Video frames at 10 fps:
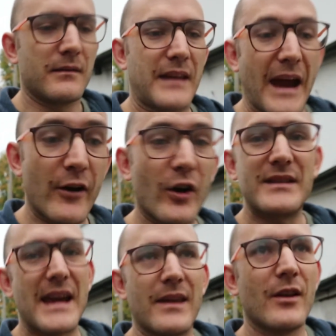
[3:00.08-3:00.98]
carry
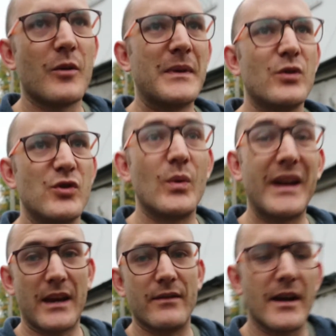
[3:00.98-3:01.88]
on taking the allotment, or do you want
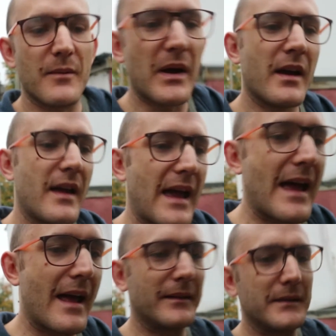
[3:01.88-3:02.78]
to give it up?
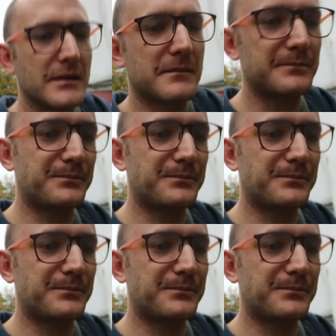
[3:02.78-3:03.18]
And